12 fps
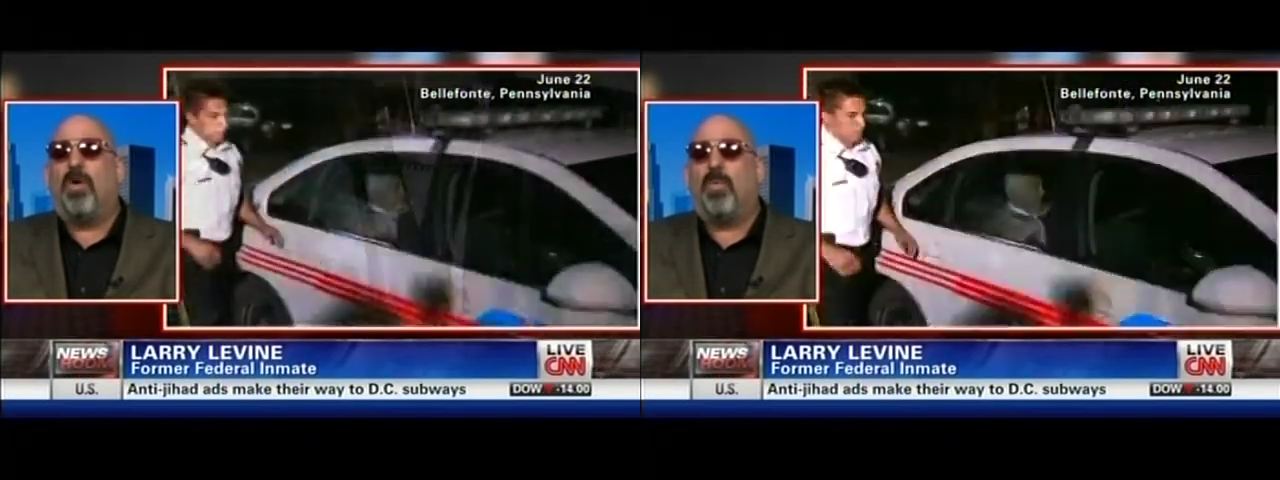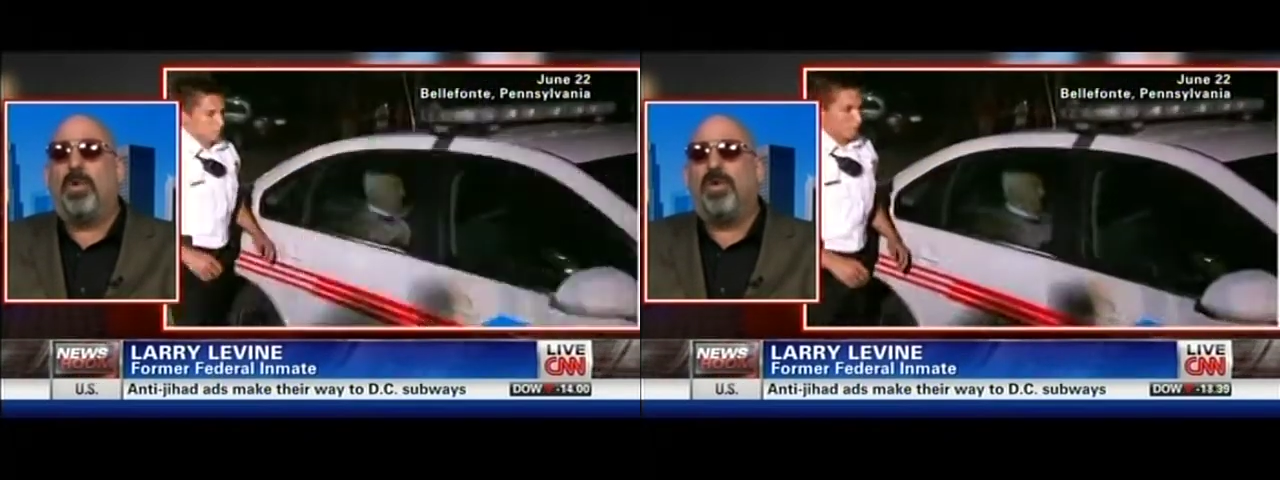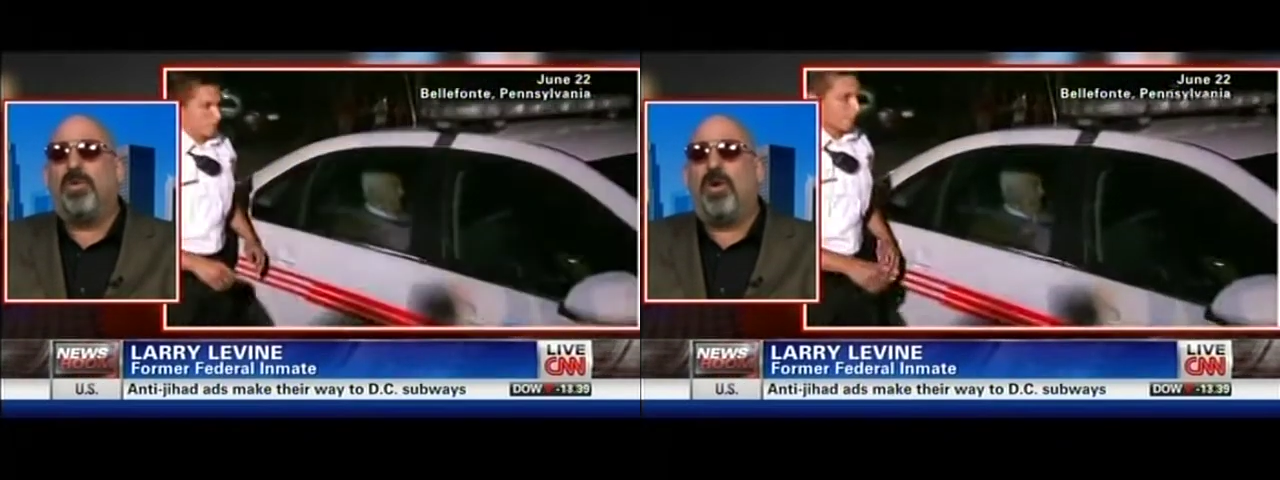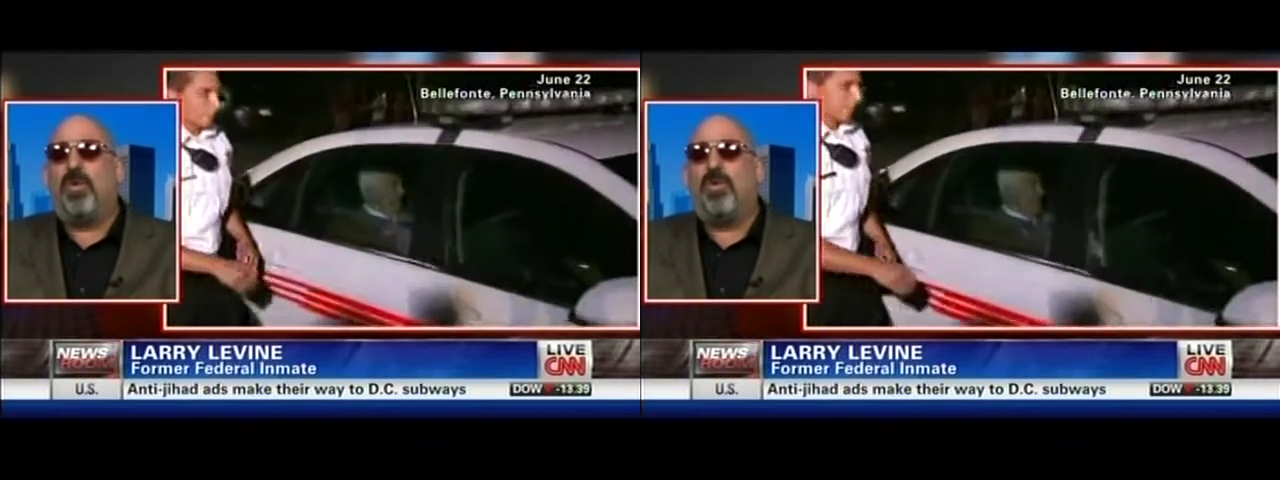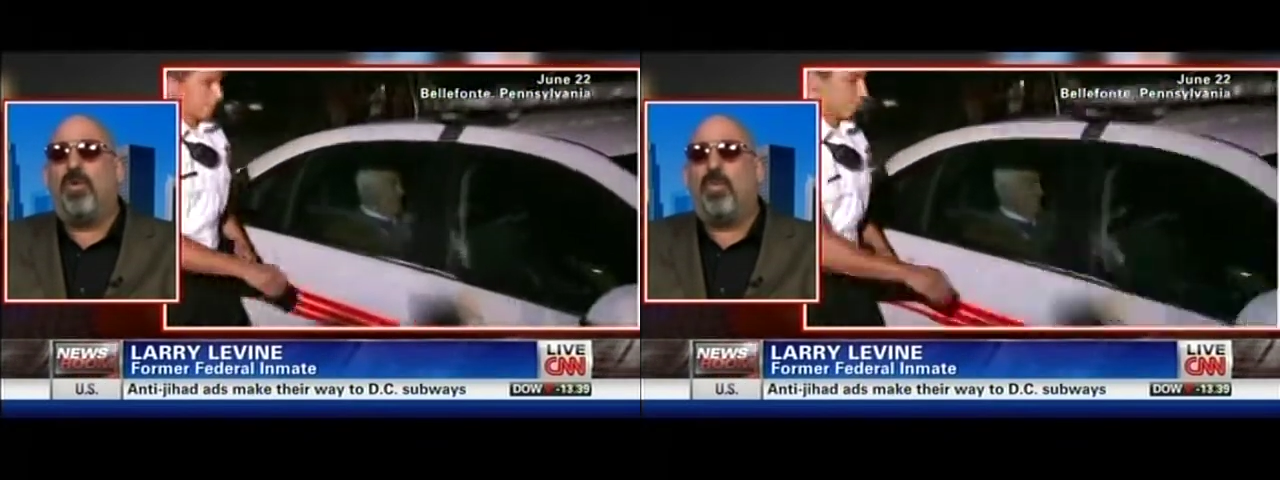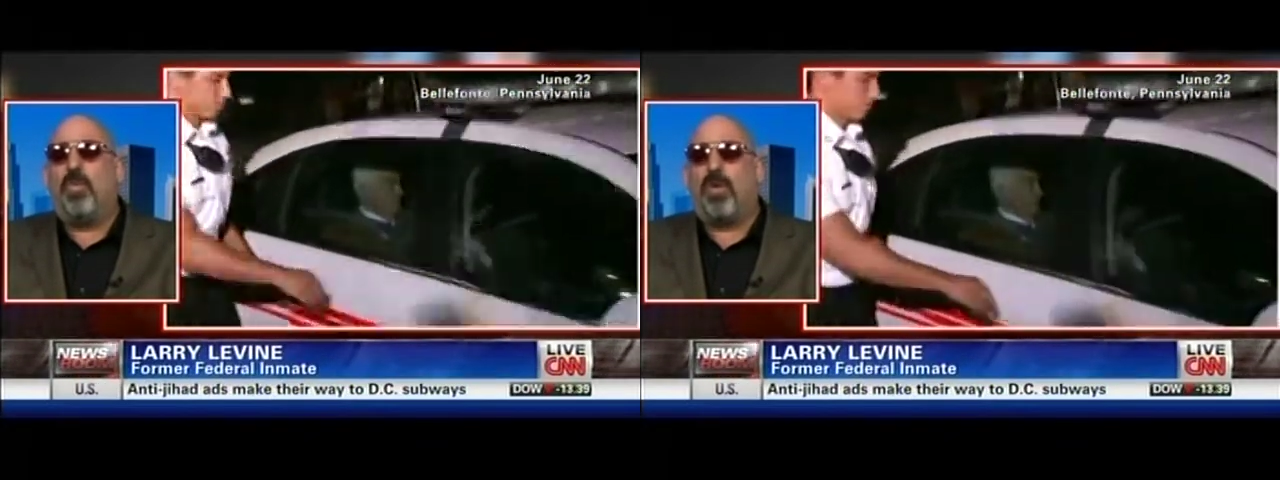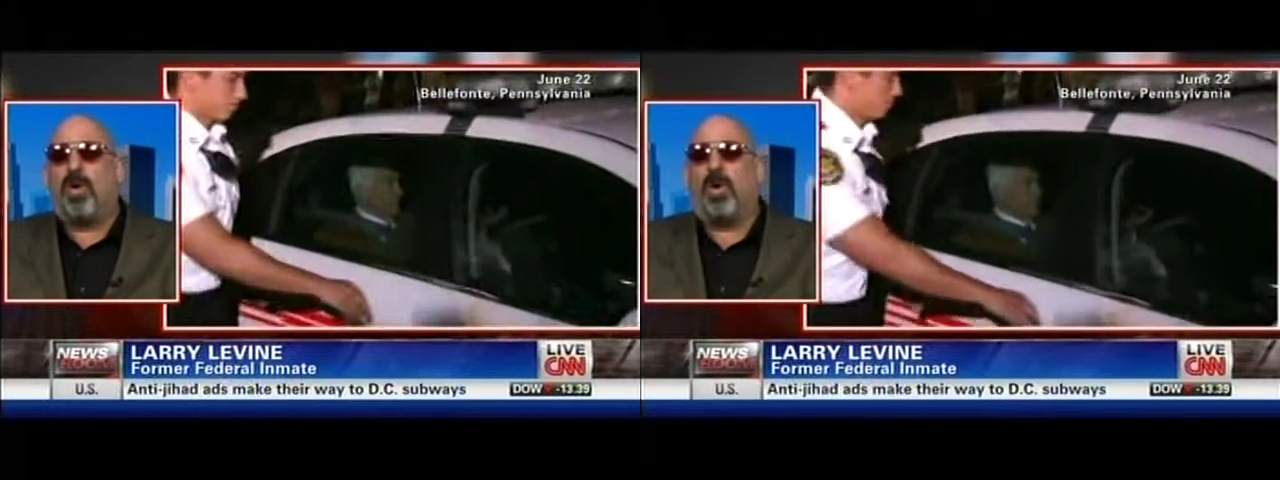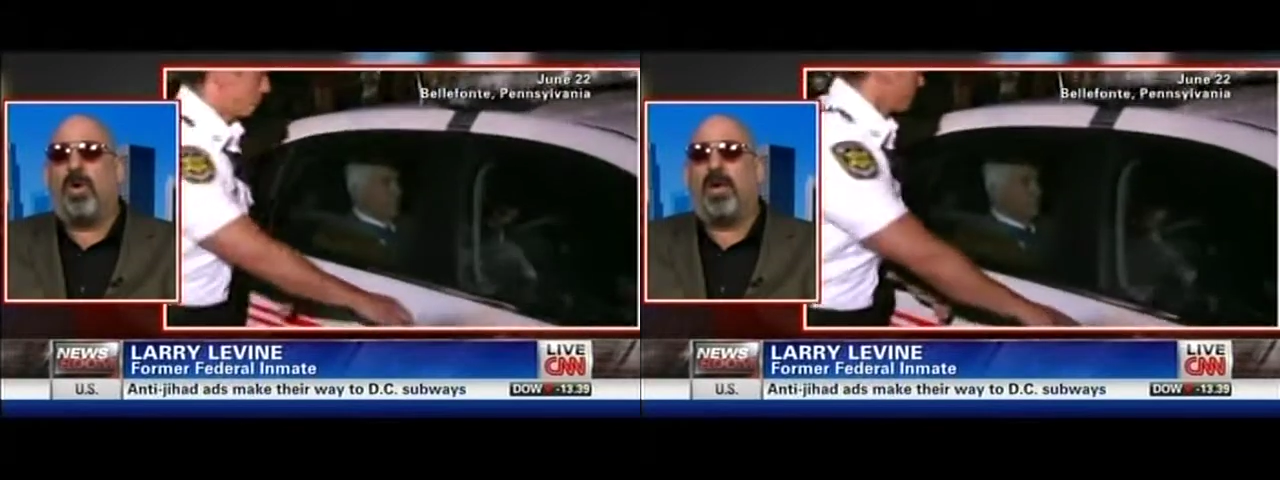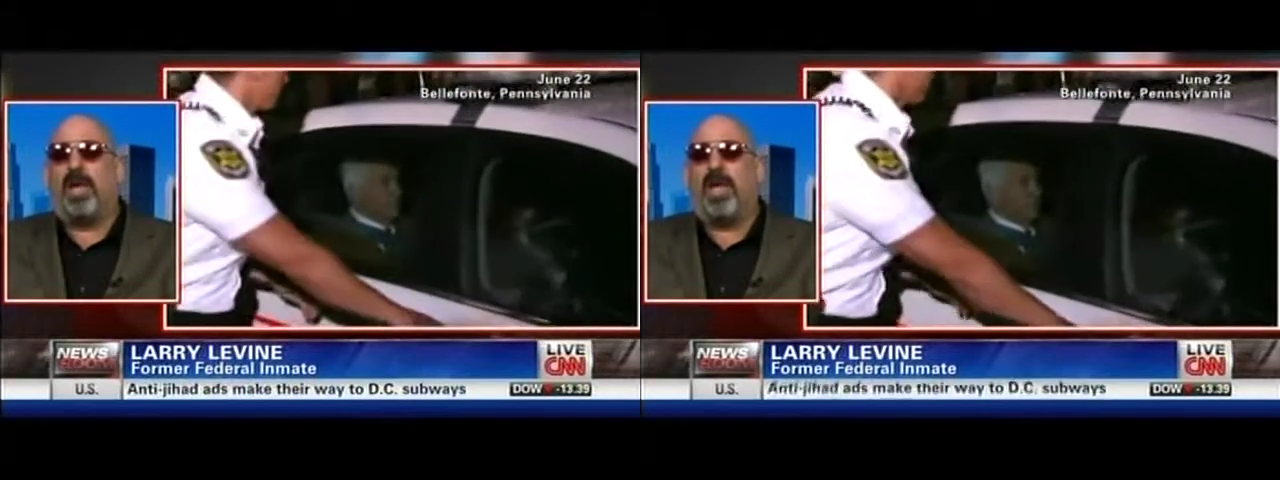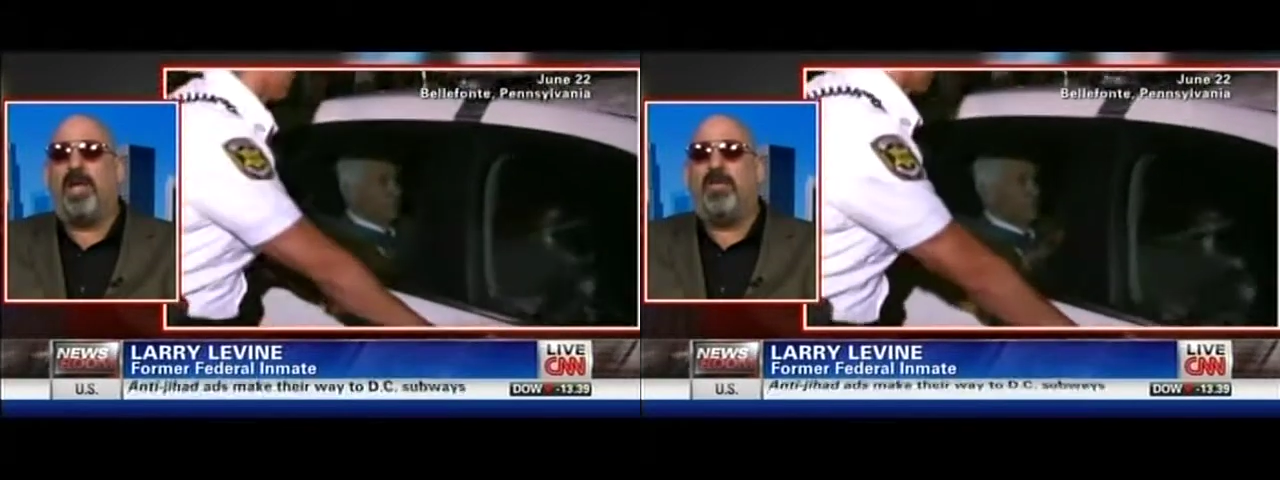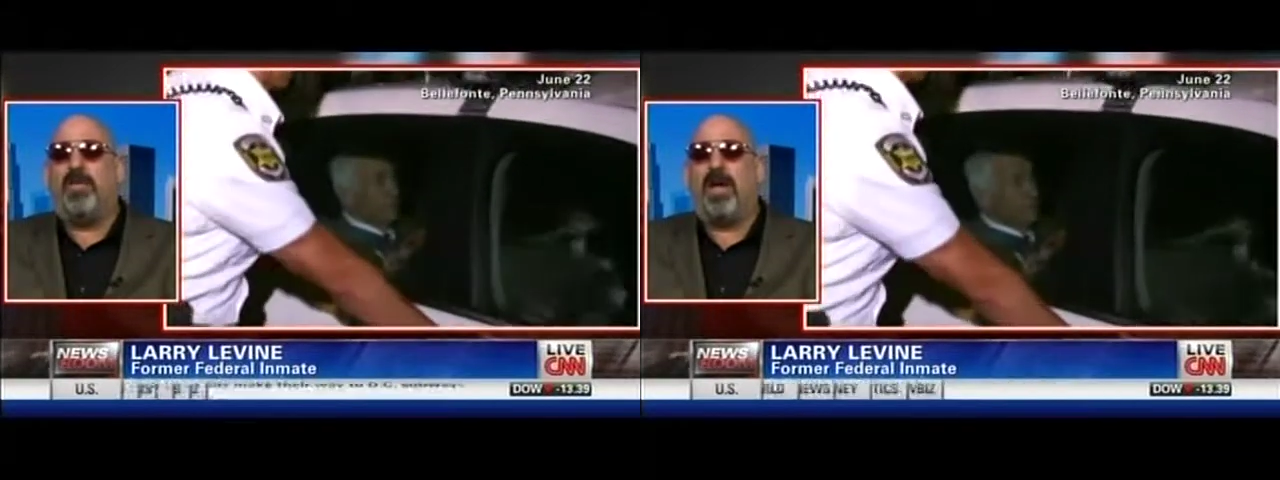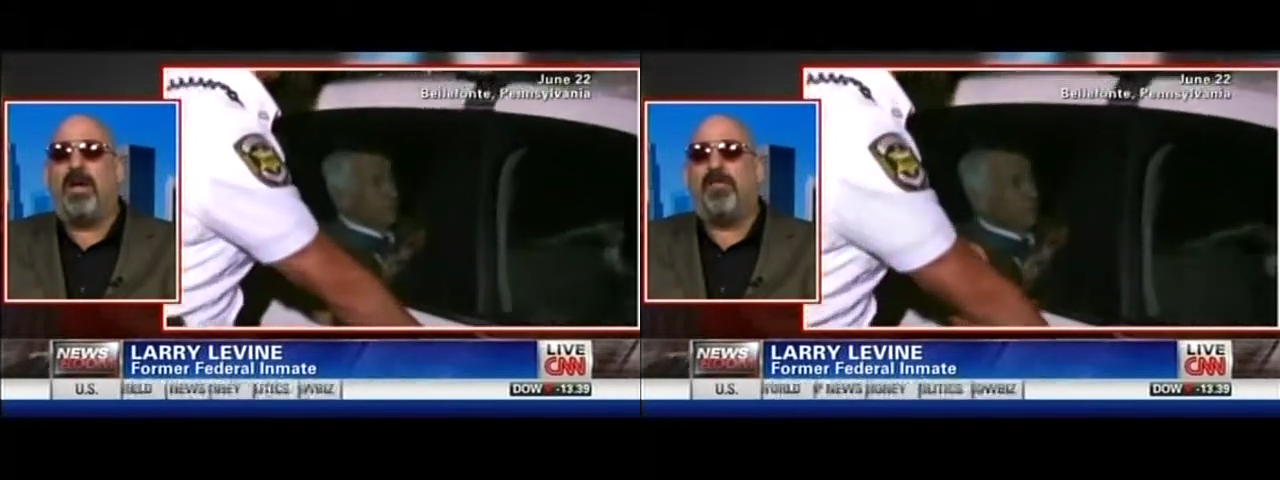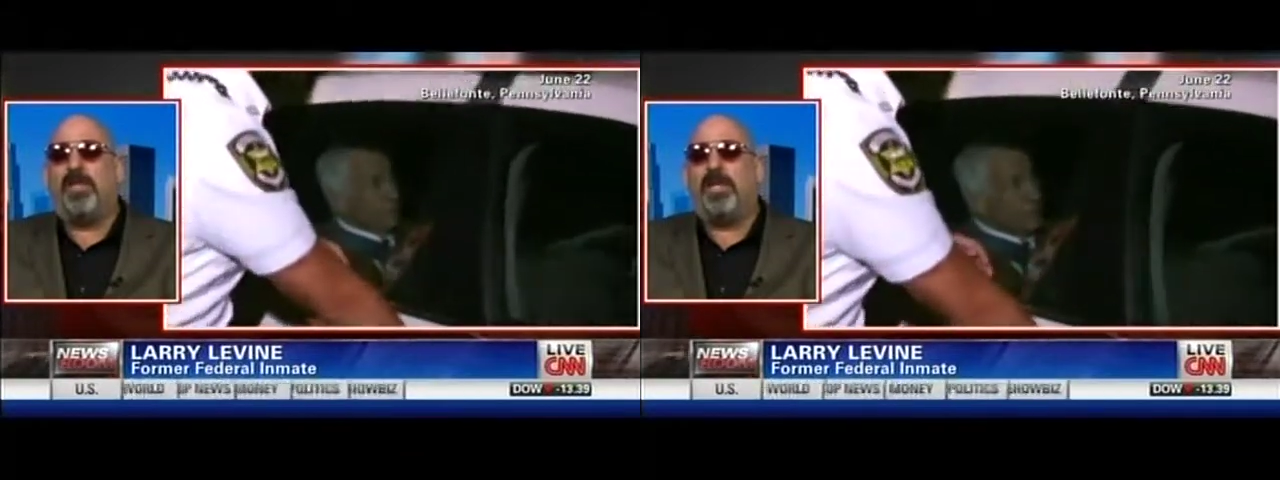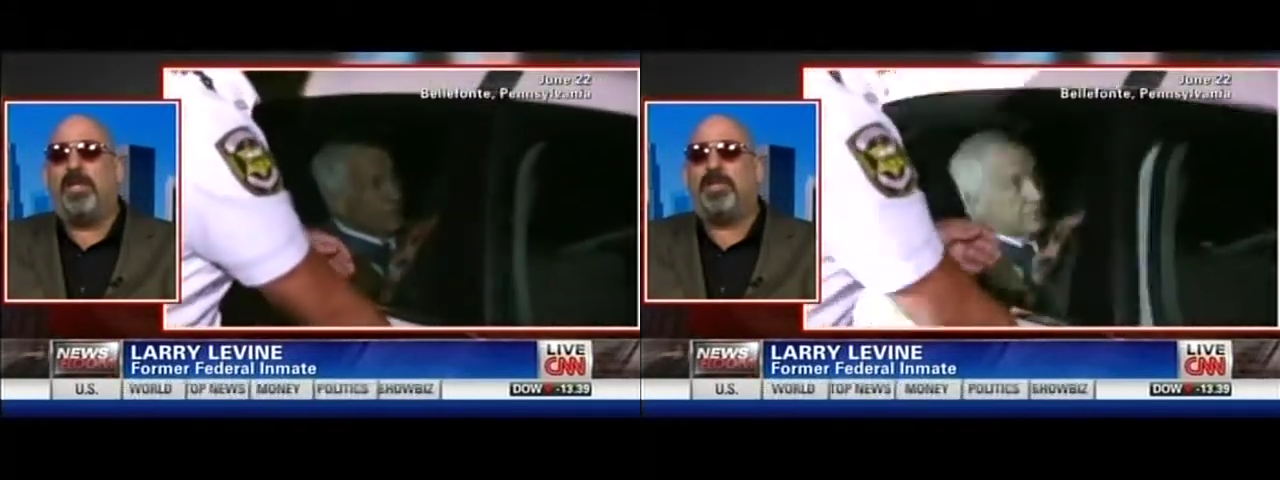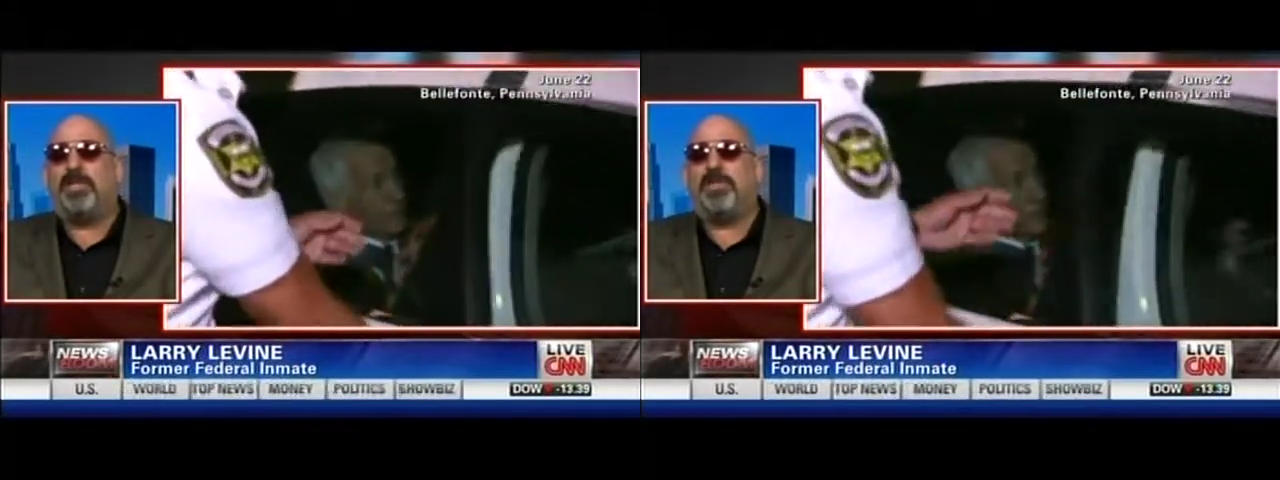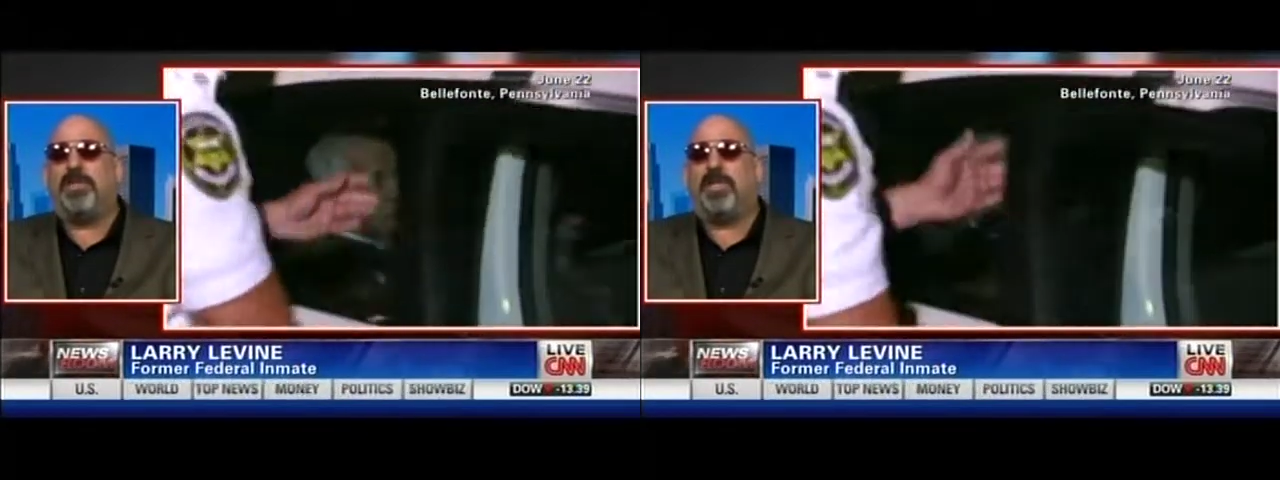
where you go to work and you have leisure